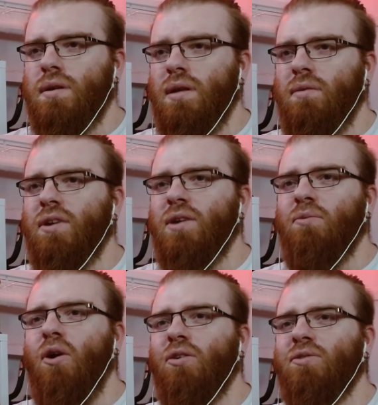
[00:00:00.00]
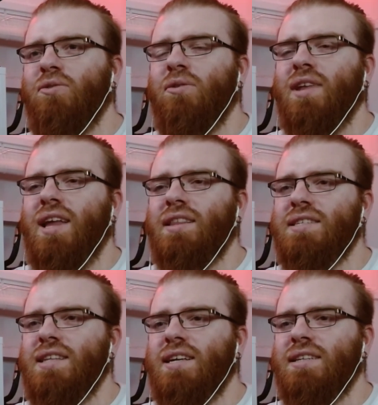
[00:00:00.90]
I'm gonna walk the road. I like
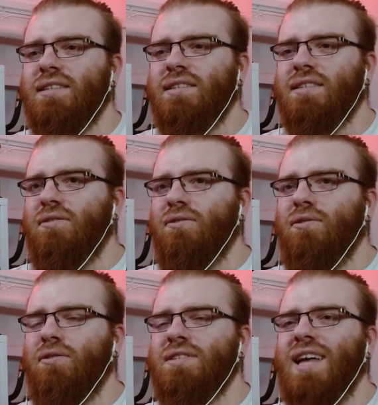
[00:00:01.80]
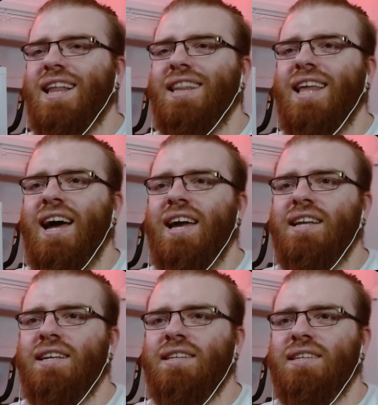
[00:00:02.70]
this line. Looks like a
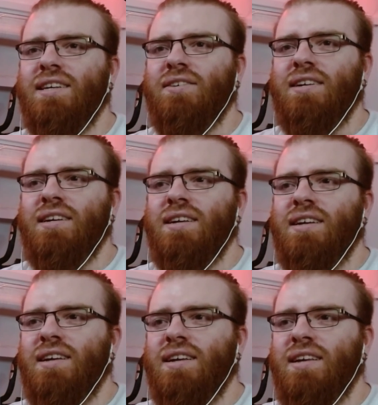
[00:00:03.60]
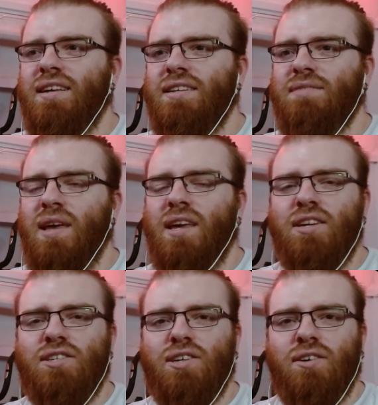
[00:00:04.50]
line that, is
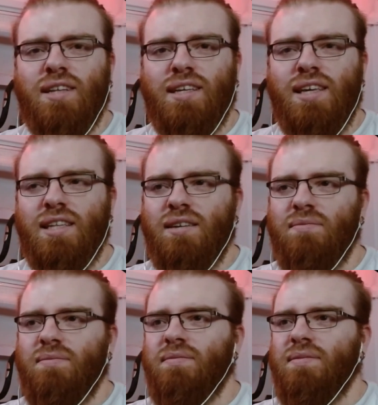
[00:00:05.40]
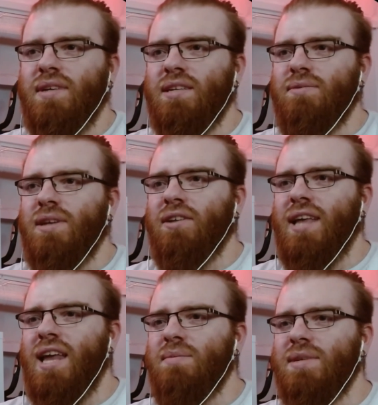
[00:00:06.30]
making sure the kingdom is without
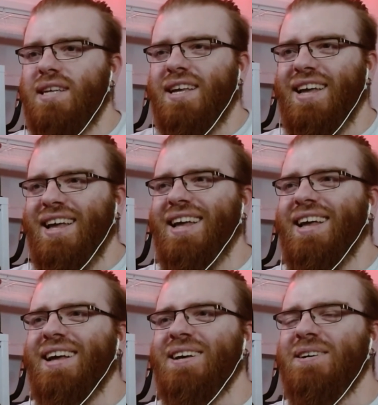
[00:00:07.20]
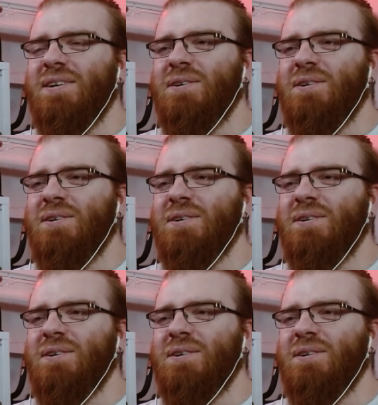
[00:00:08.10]
enemies. We just need